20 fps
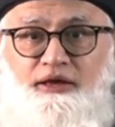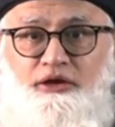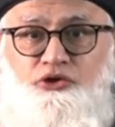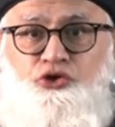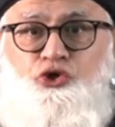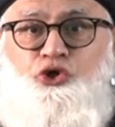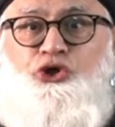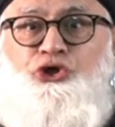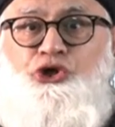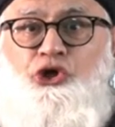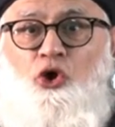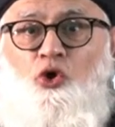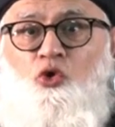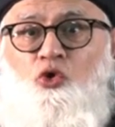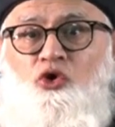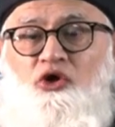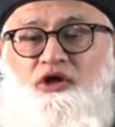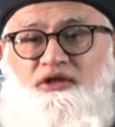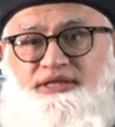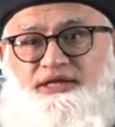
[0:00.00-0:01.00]
You
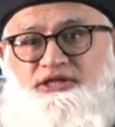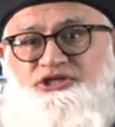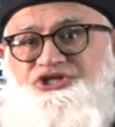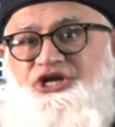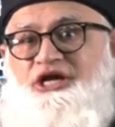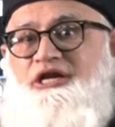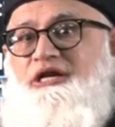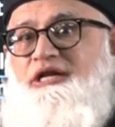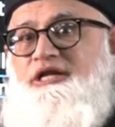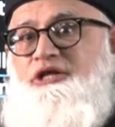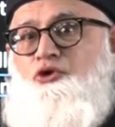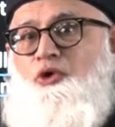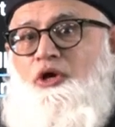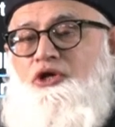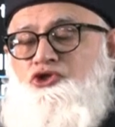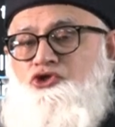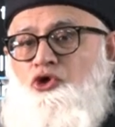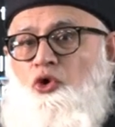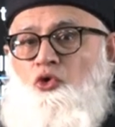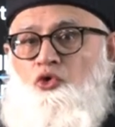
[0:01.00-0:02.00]
know that generally you are
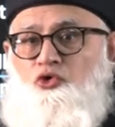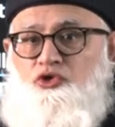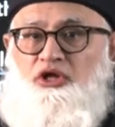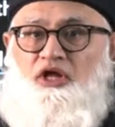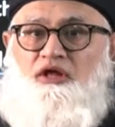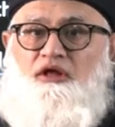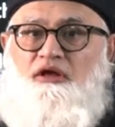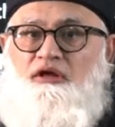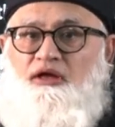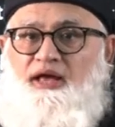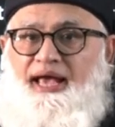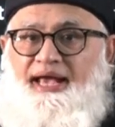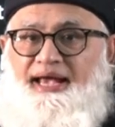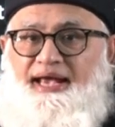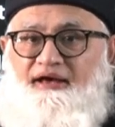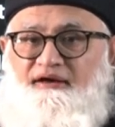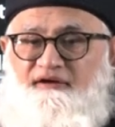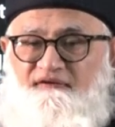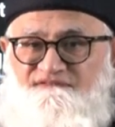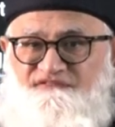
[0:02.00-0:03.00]
told
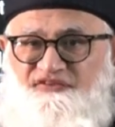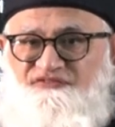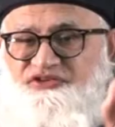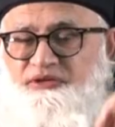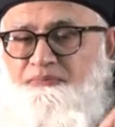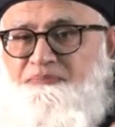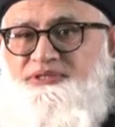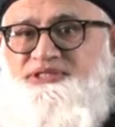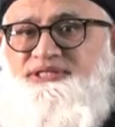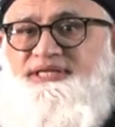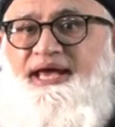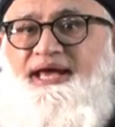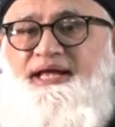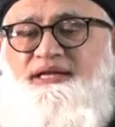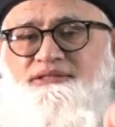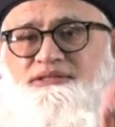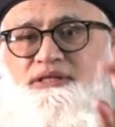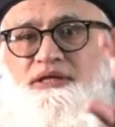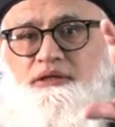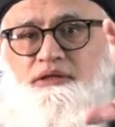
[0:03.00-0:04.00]

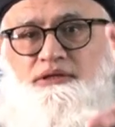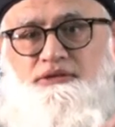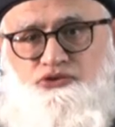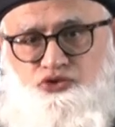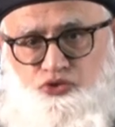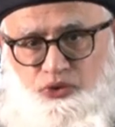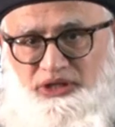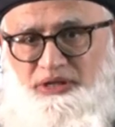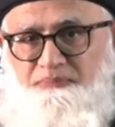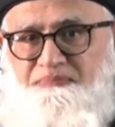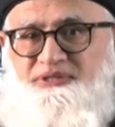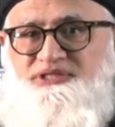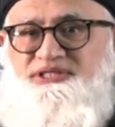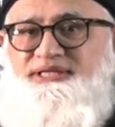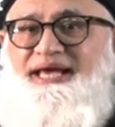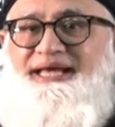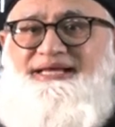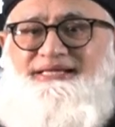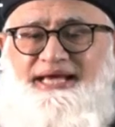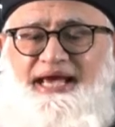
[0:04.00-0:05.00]
50%,
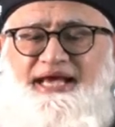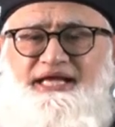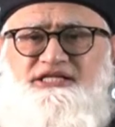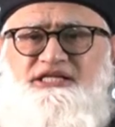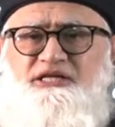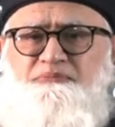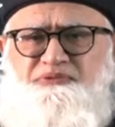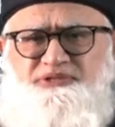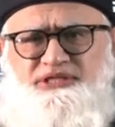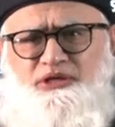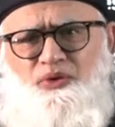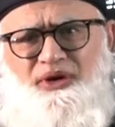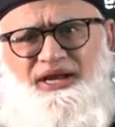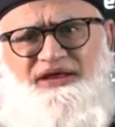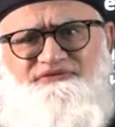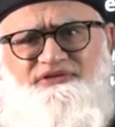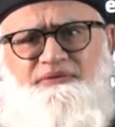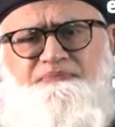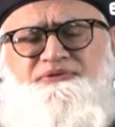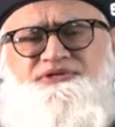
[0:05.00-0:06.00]
20%, 18%,
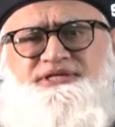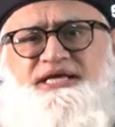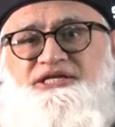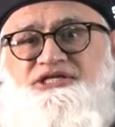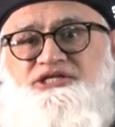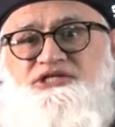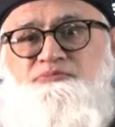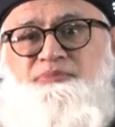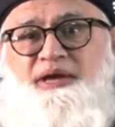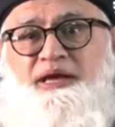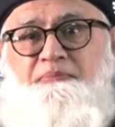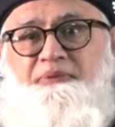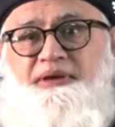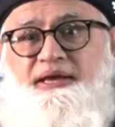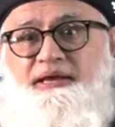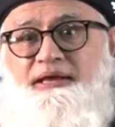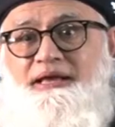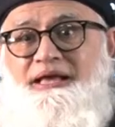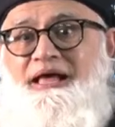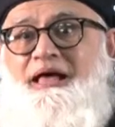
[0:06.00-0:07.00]
whatever the percentages may be.